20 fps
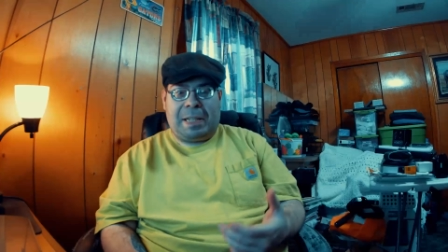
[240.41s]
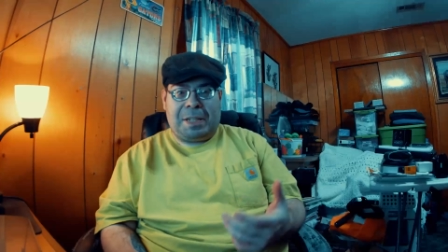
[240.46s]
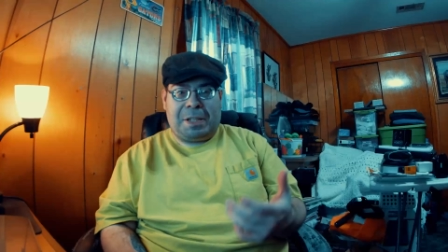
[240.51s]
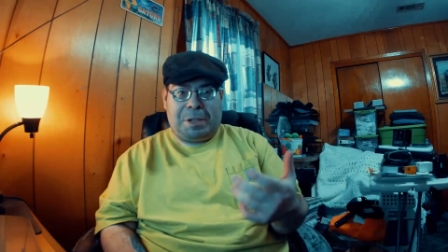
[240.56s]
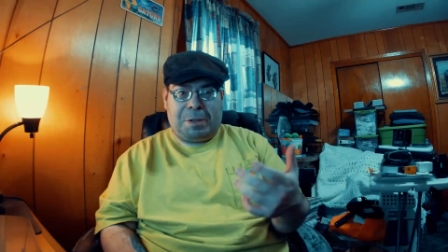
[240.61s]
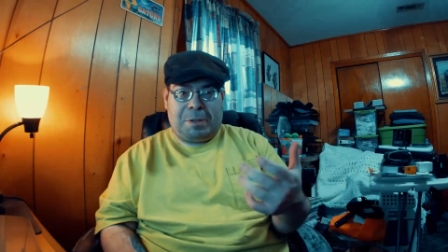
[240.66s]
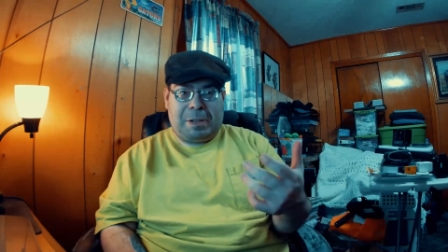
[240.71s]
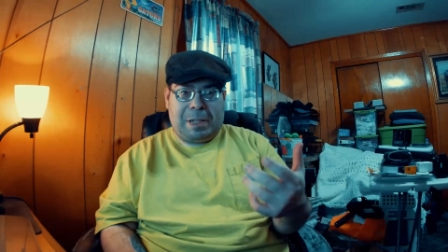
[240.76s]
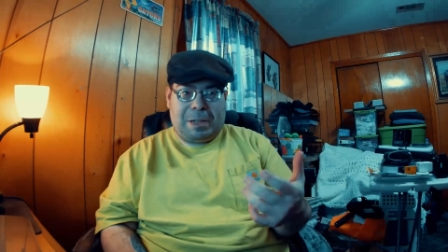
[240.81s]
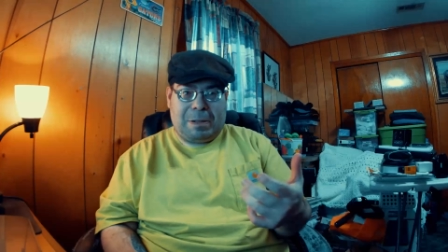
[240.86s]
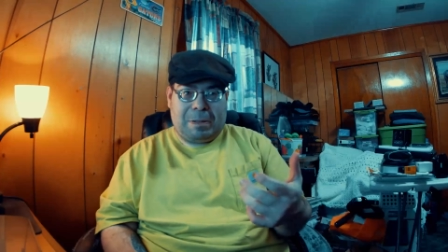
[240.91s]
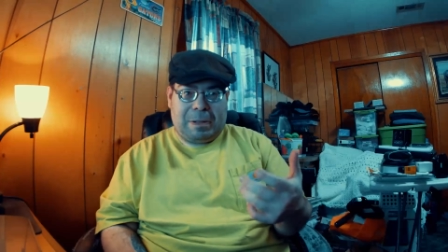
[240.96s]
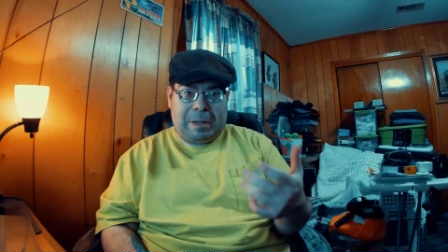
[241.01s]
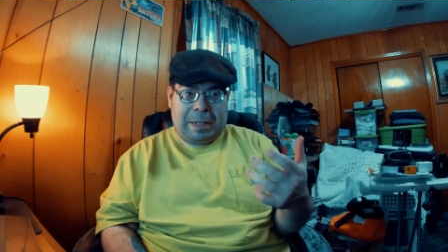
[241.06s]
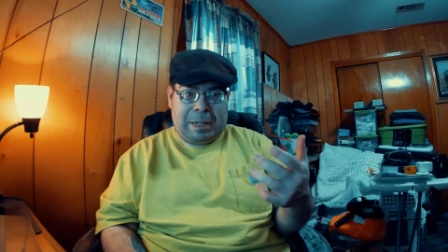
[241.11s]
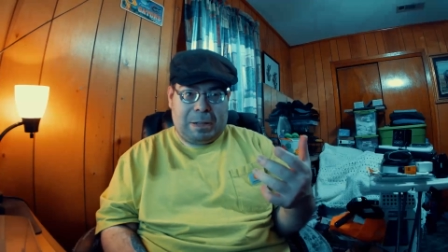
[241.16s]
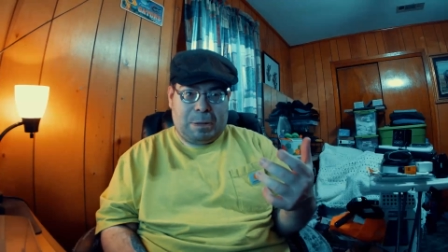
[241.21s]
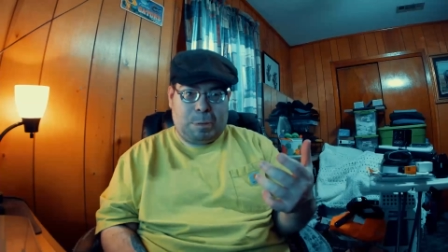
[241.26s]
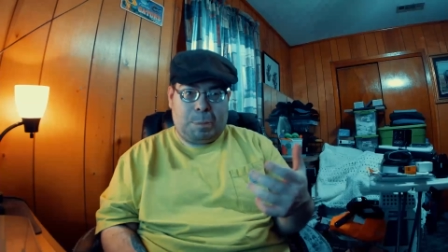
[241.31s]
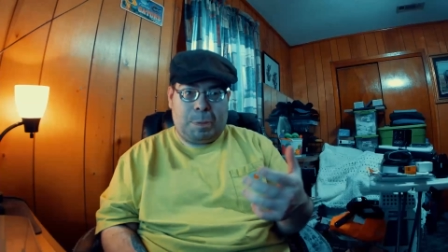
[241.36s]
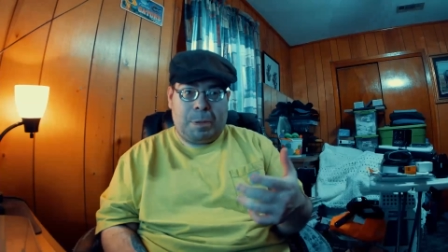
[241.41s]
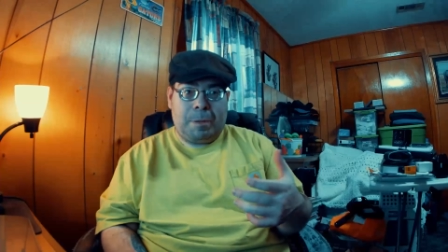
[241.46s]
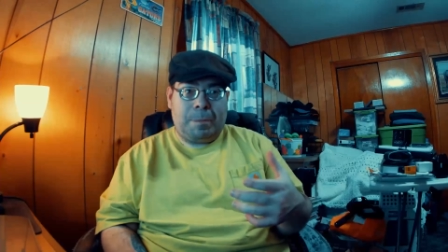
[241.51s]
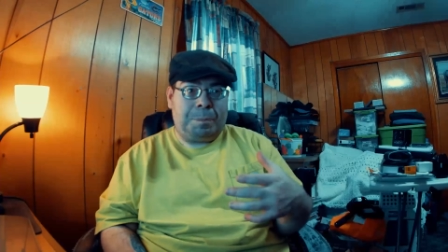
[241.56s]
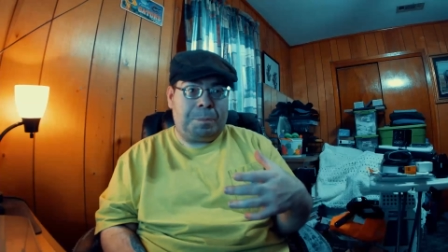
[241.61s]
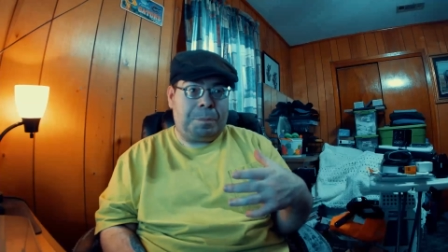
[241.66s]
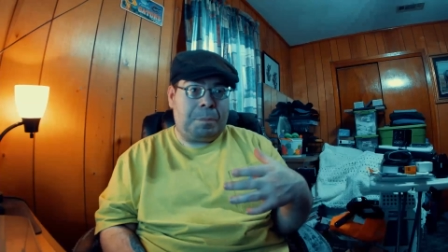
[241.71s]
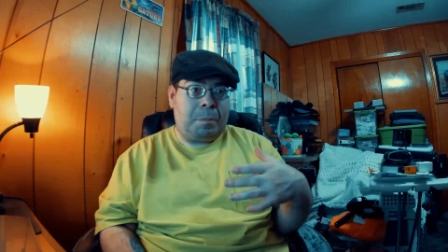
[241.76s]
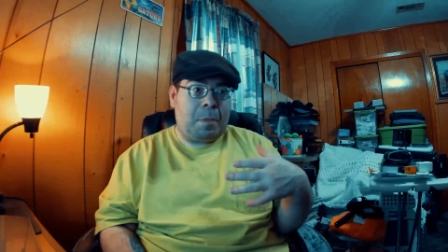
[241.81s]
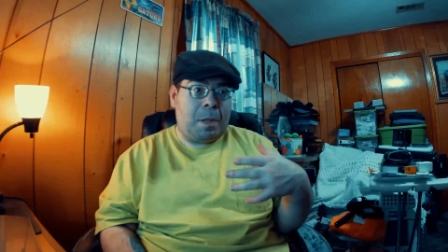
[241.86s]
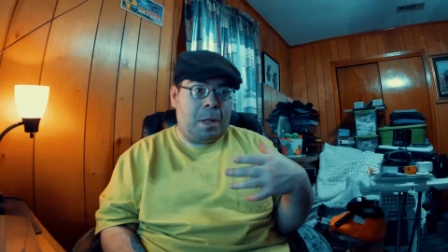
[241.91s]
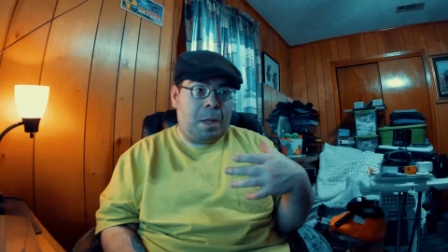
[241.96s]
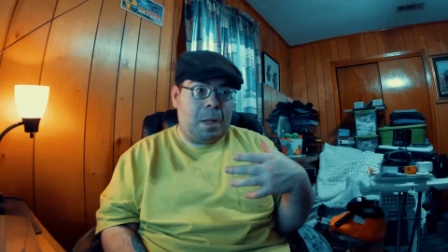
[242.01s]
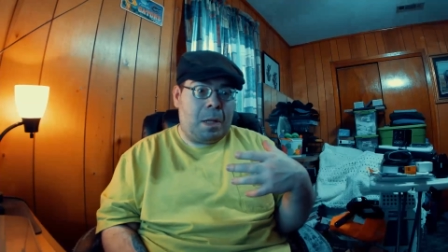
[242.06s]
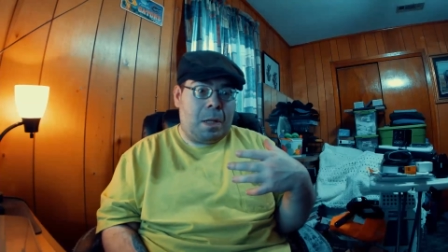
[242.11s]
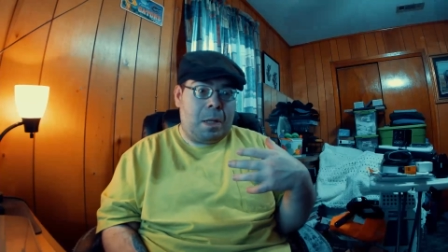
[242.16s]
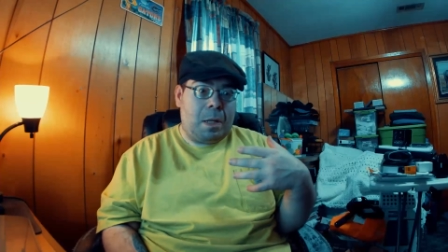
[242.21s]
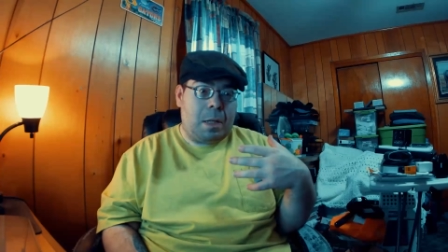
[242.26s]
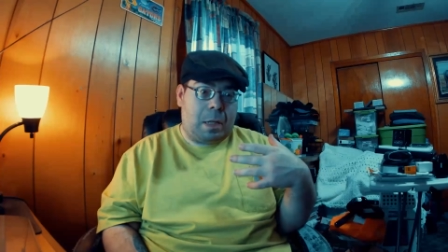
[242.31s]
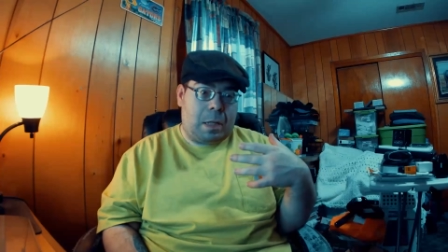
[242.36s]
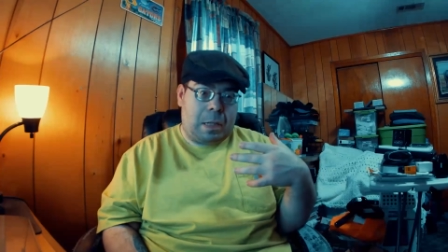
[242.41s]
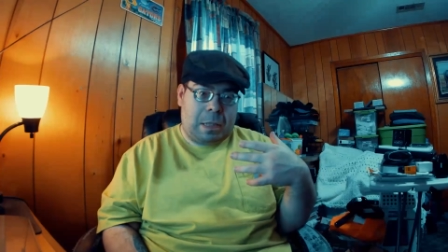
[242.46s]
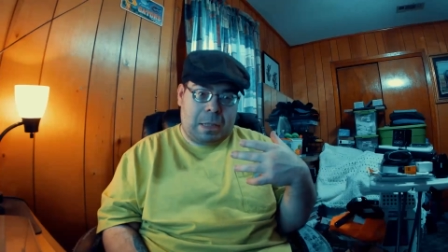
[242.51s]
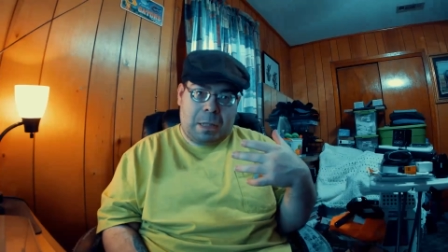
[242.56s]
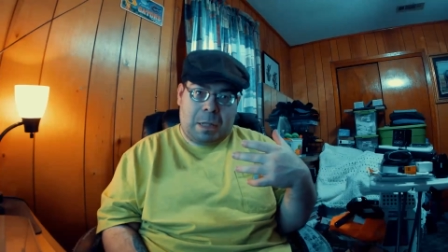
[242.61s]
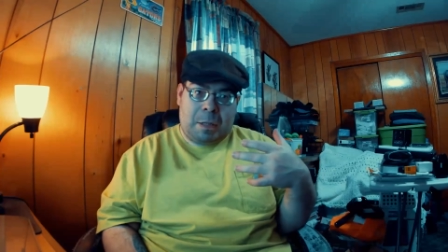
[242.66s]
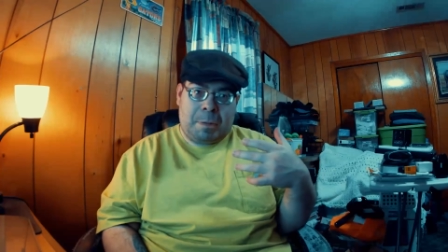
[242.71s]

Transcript: this is really going to help uh,